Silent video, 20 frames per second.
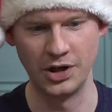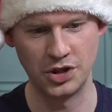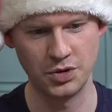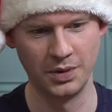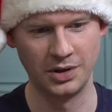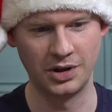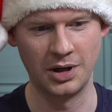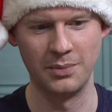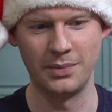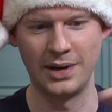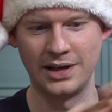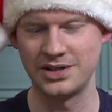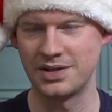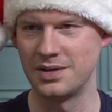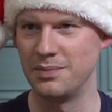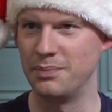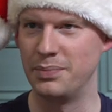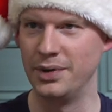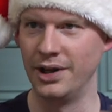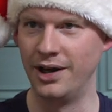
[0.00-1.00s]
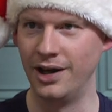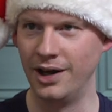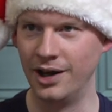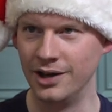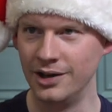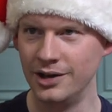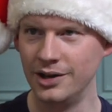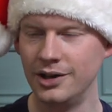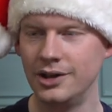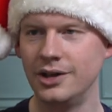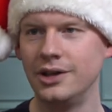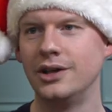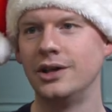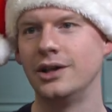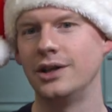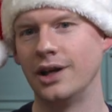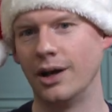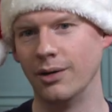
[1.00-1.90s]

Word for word: which would combust and blur. There were limits.